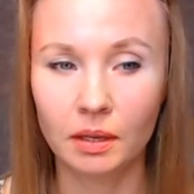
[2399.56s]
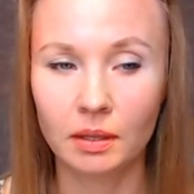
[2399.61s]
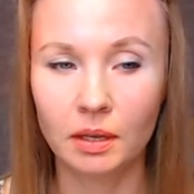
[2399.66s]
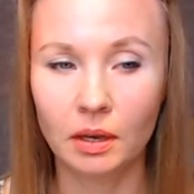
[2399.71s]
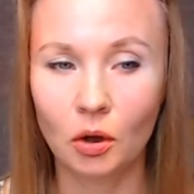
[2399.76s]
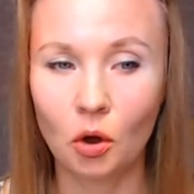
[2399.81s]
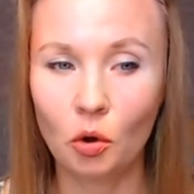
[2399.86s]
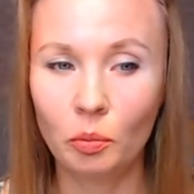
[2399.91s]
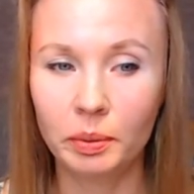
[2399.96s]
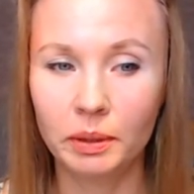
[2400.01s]

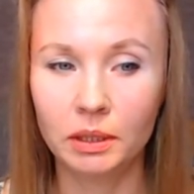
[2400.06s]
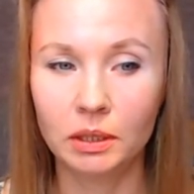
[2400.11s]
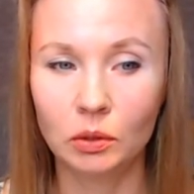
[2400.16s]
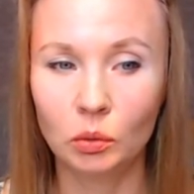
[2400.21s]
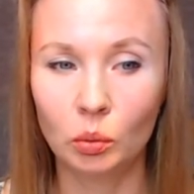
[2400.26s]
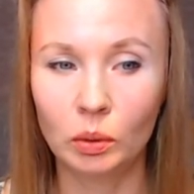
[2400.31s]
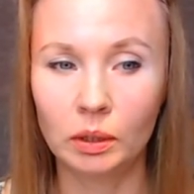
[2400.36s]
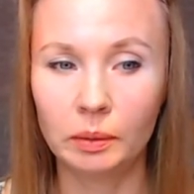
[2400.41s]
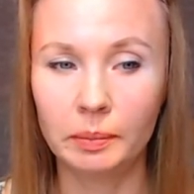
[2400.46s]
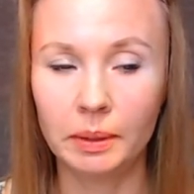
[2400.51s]
the
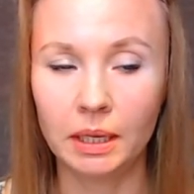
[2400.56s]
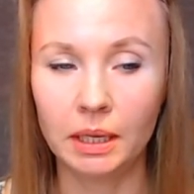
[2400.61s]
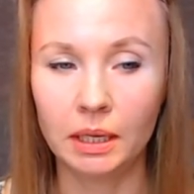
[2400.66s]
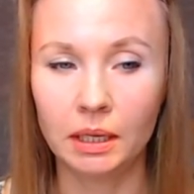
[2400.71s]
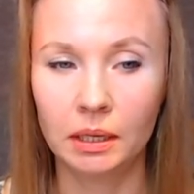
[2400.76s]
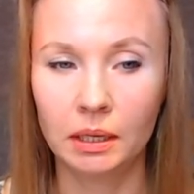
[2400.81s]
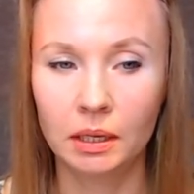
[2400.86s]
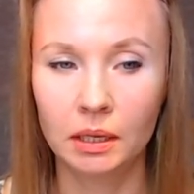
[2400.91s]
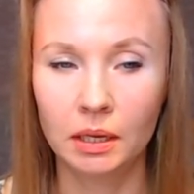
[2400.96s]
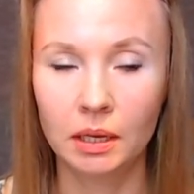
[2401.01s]
opening will
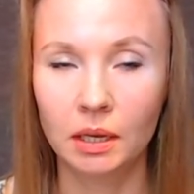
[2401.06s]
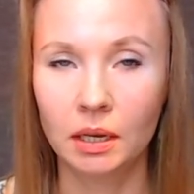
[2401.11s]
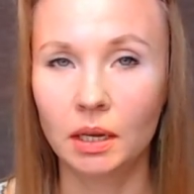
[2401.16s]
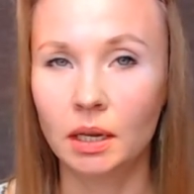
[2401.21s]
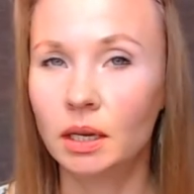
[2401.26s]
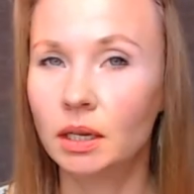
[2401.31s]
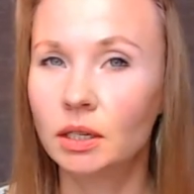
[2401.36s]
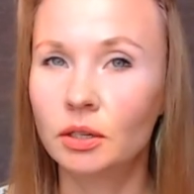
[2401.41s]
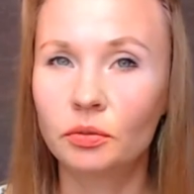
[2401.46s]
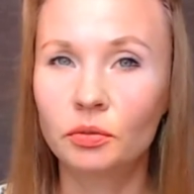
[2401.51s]
be
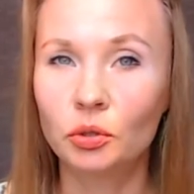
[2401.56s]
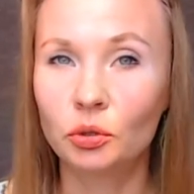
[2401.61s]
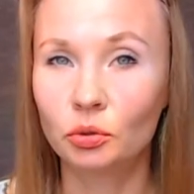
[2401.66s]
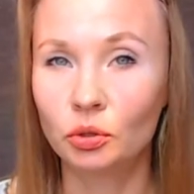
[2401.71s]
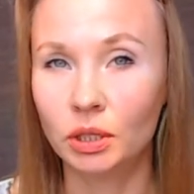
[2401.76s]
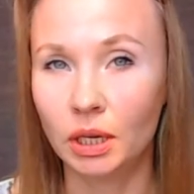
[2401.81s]
in a few